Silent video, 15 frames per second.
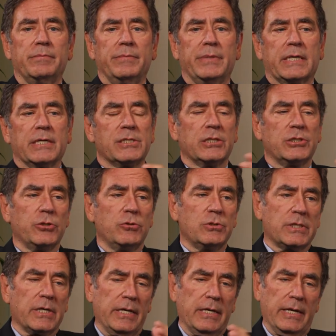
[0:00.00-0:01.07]
because, as you
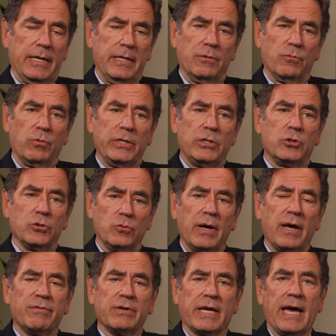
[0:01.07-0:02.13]
say, Nate, we do
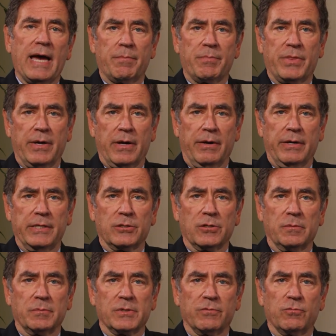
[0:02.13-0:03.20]
have a gap there in
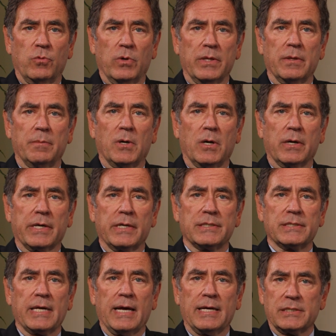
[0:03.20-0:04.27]
terms of what the market
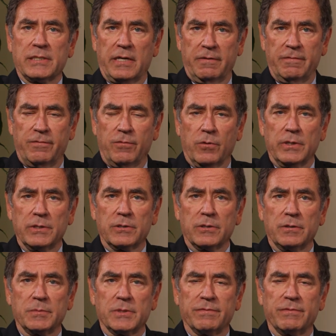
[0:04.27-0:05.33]
is asking for in
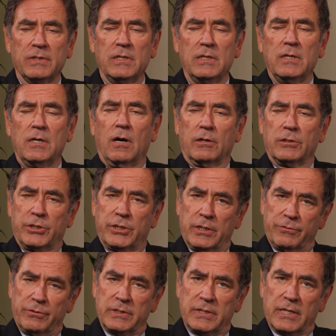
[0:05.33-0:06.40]
terms of our
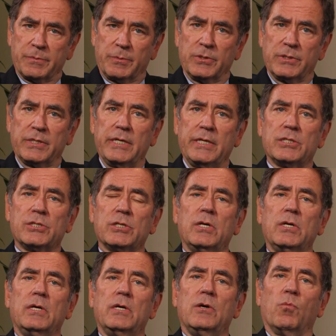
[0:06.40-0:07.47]
children's expertise,
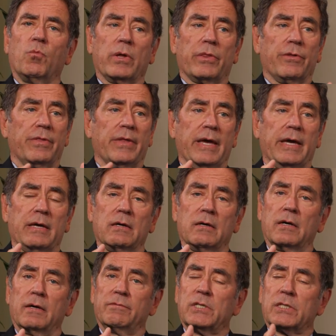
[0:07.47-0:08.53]
whether they
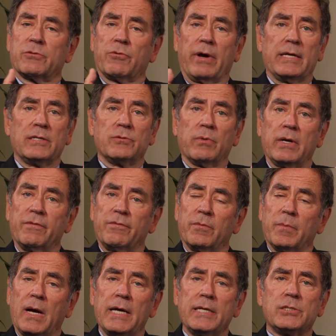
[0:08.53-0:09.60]
have just graduated
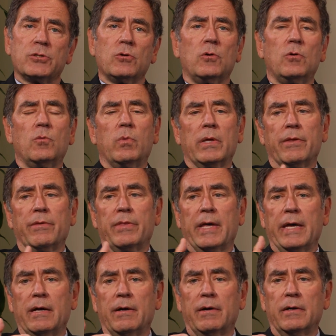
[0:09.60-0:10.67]
from high school, whether
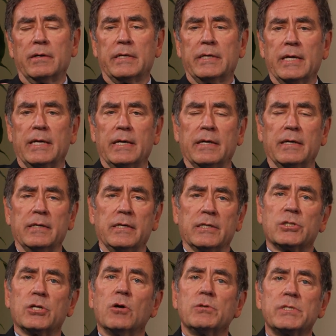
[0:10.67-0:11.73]
they are getting an
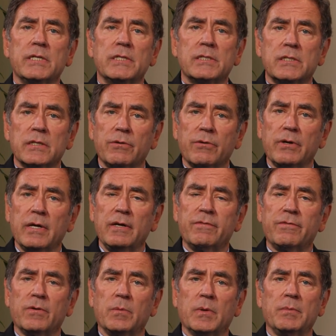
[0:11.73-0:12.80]
associate's degree
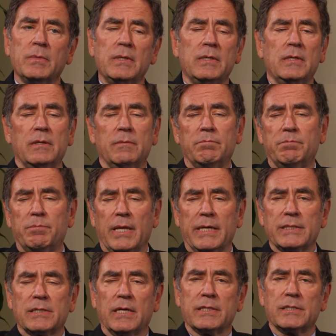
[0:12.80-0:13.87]
from a
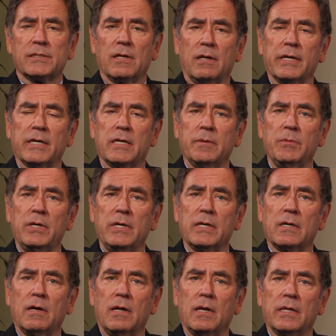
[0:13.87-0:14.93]
place like Salt Lake Community
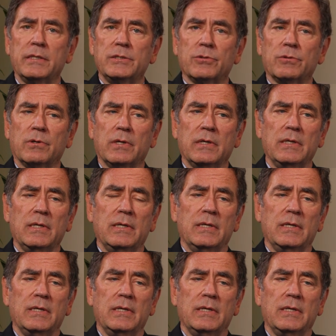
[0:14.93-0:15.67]
College or